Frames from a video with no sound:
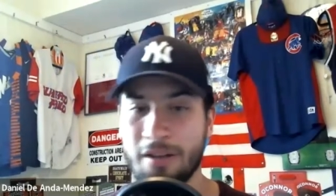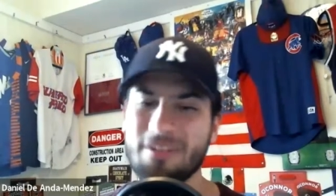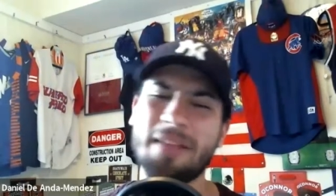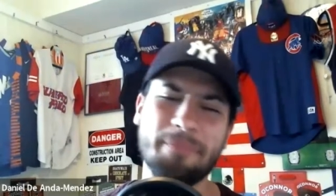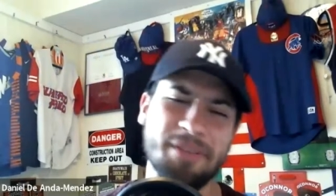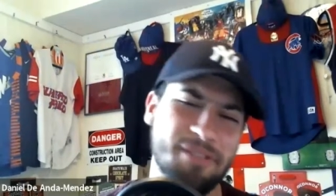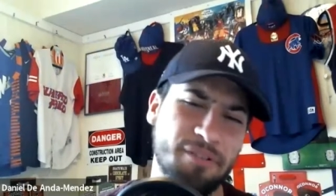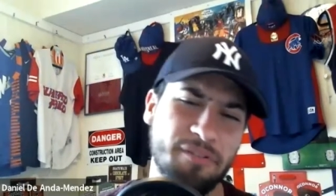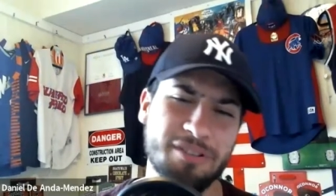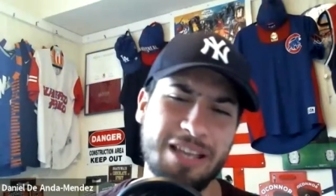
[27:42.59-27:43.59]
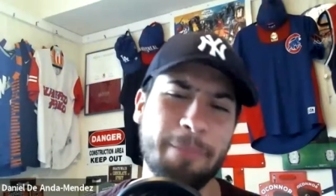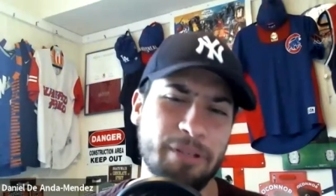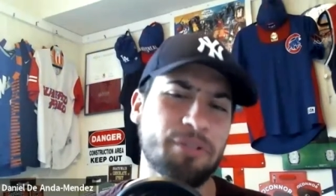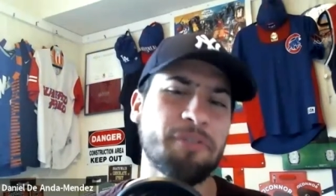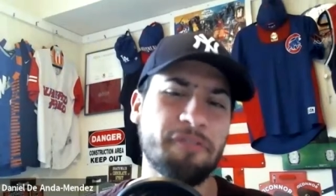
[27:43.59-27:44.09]
Not pitcher of all time.
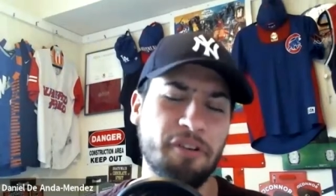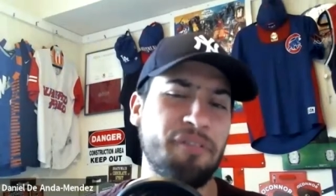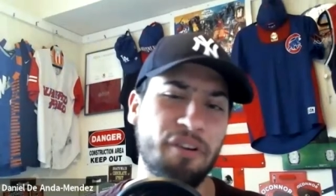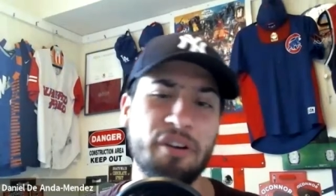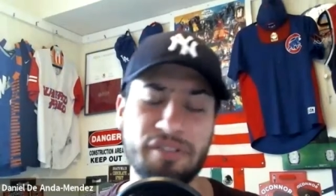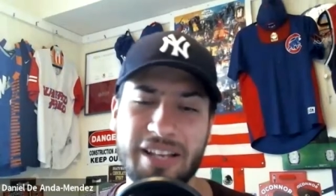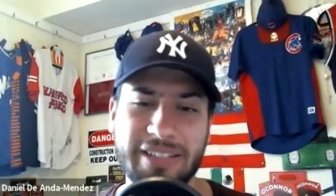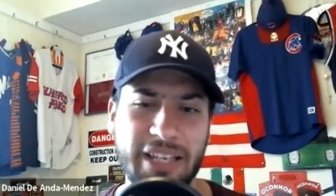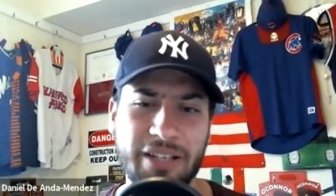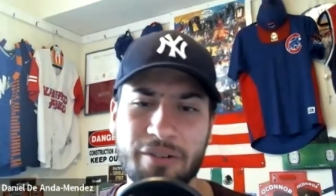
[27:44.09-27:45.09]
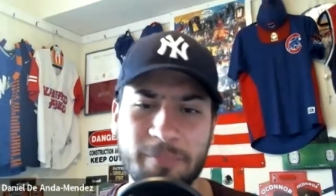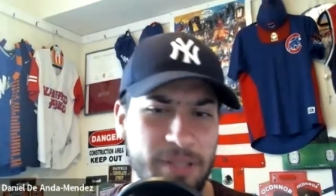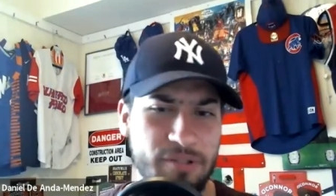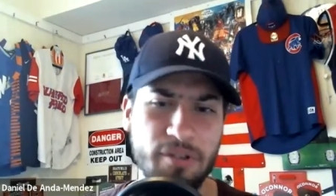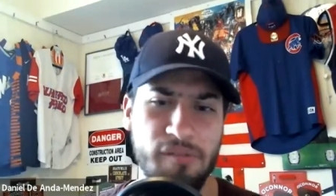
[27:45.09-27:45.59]
Pitcher of our decade, of
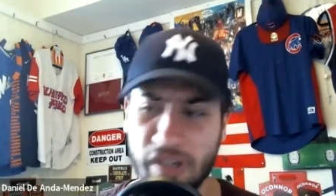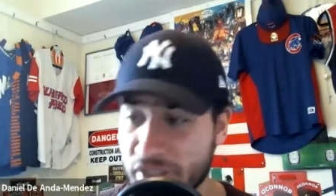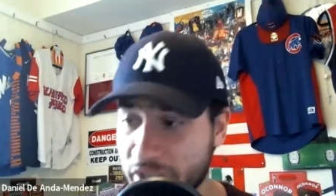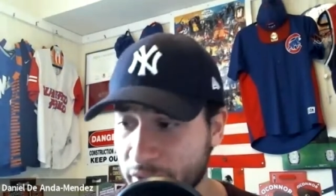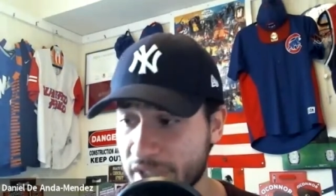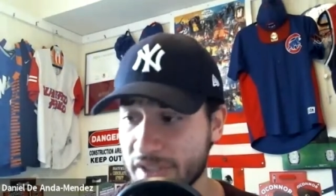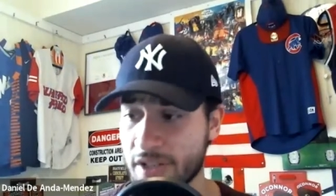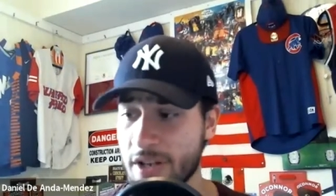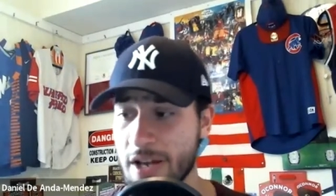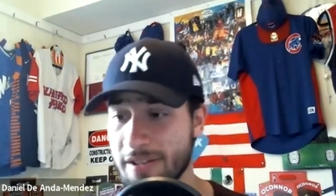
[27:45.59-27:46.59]
pitcher of our generation.